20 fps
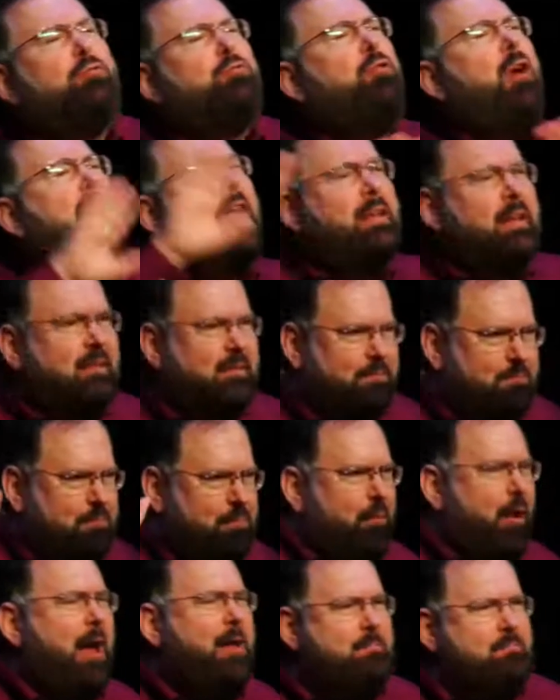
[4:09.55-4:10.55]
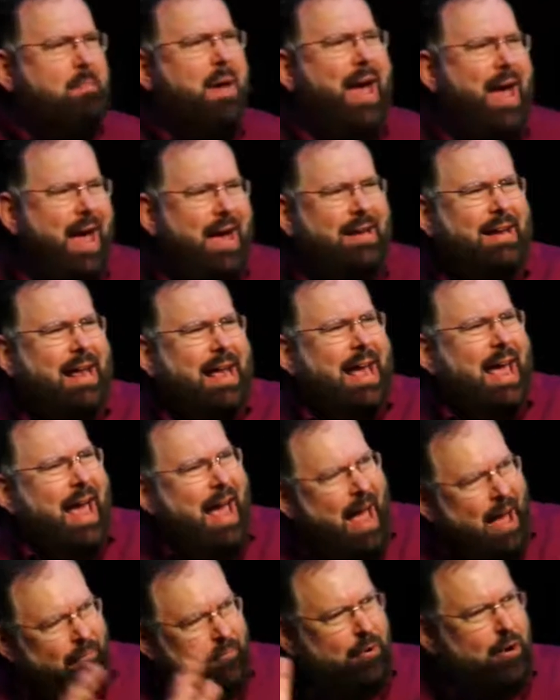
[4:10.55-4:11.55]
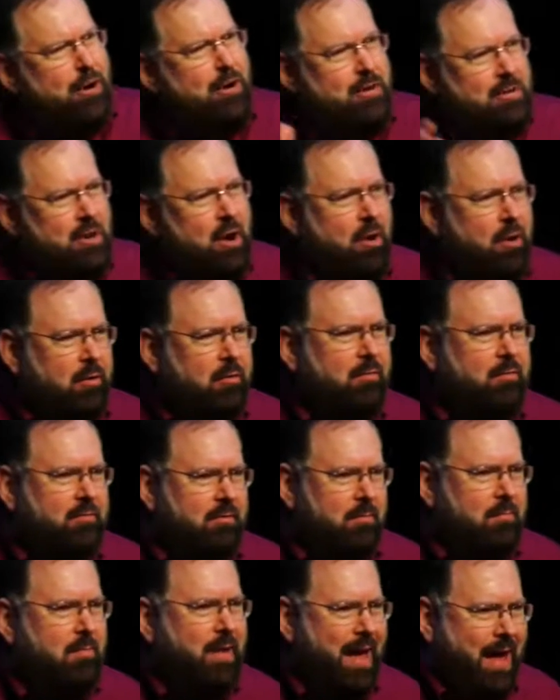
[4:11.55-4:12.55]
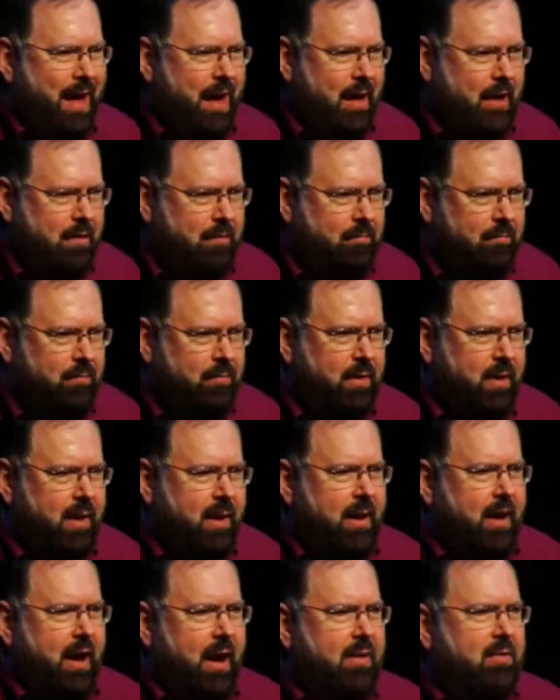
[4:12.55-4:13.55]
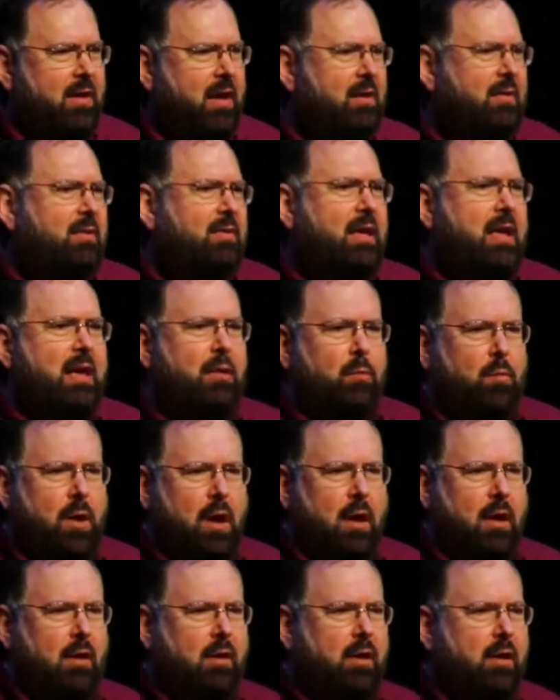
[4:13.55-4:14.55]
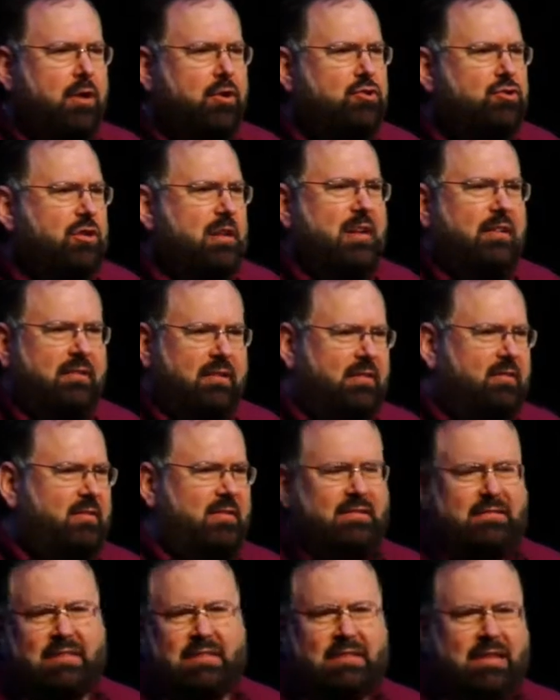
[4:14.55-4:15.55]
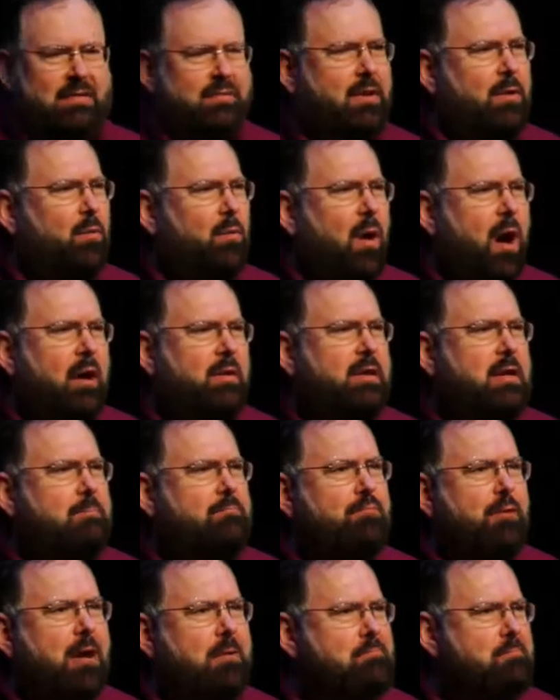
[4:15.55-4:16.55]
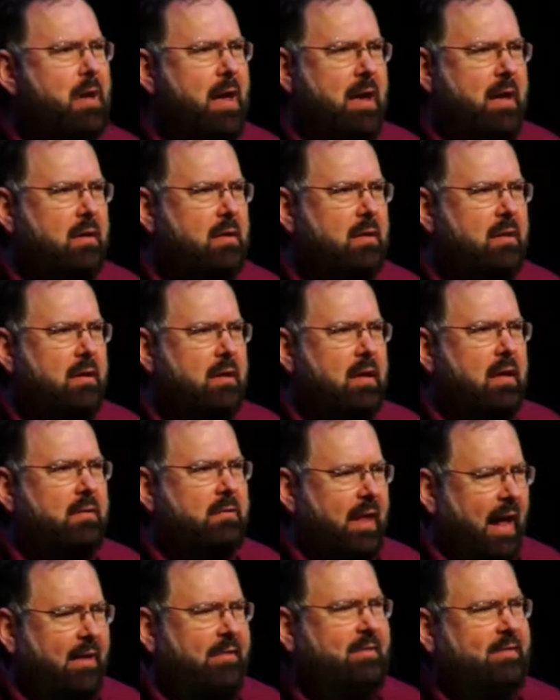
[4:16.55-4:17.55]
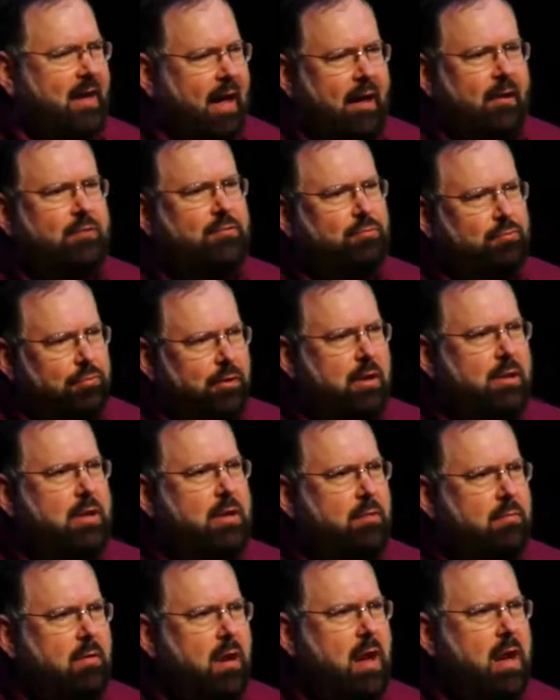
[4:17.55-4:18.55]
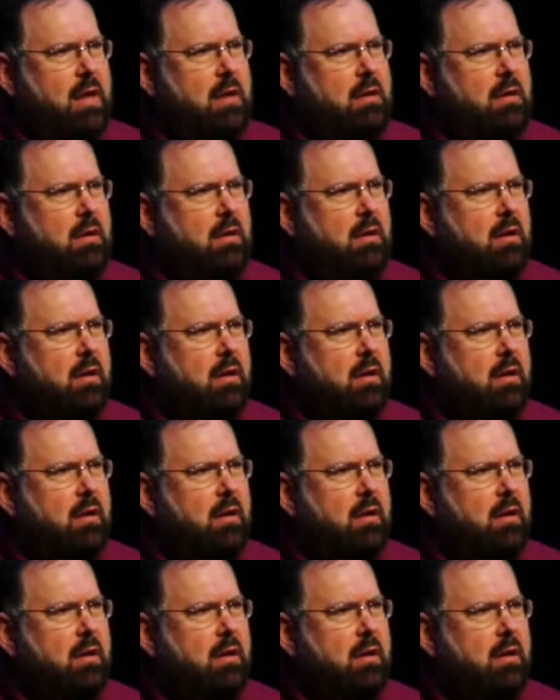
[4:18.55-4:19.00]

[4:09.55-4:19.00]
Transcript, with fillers: greatest bread man ever known to man. And they think, well, Jesus is a living, walking bread man. That sounds really great.